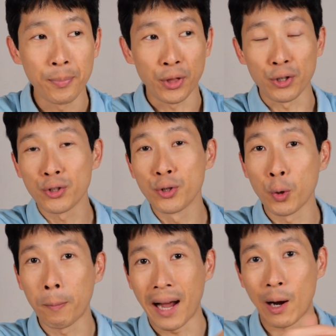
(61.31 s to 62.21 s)
there's
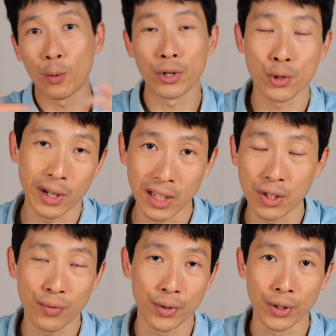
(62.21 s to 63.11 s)
no power
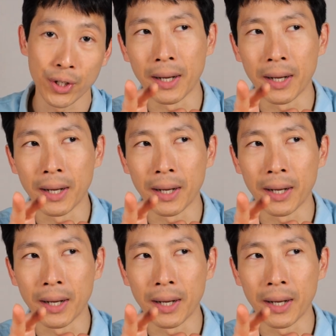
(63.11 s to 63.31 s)
transferred.